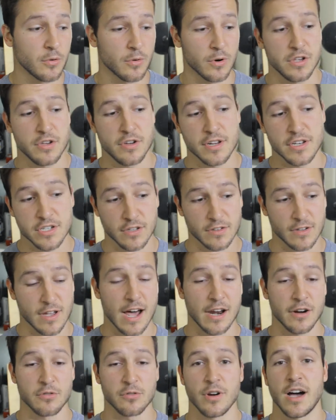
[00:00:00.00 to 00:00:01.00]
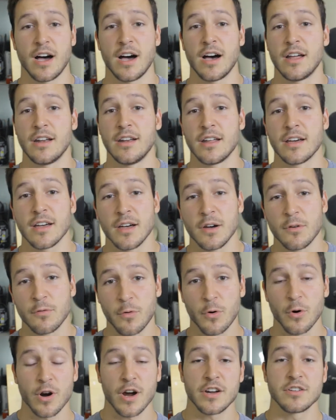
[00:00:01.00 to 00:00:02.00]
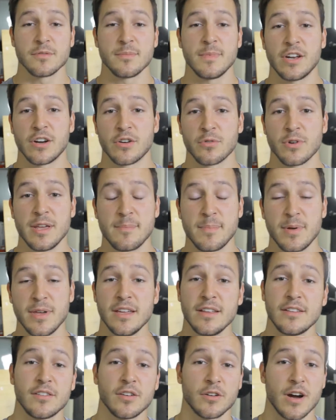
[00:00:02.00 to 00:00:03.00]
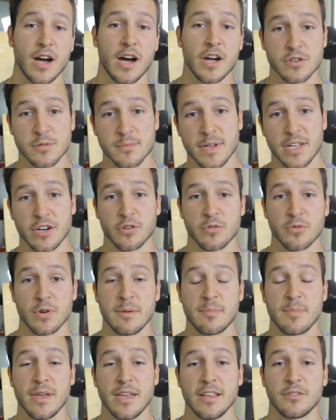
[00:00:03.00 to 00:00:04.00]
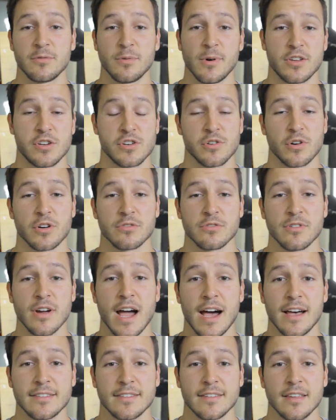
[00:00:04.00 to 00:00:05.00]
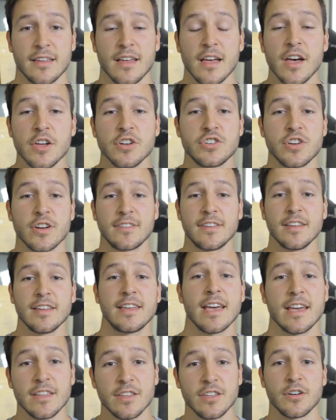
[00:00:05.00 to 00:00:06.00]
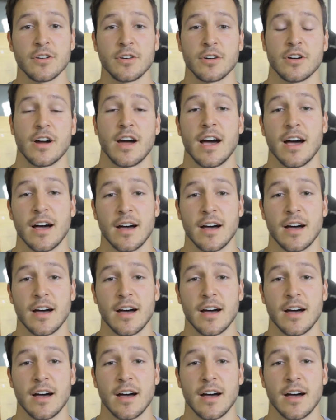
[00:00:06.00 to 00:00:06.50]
where you can just kind of run 400 meter repeats or 100 meter repeats with short rest, just to get your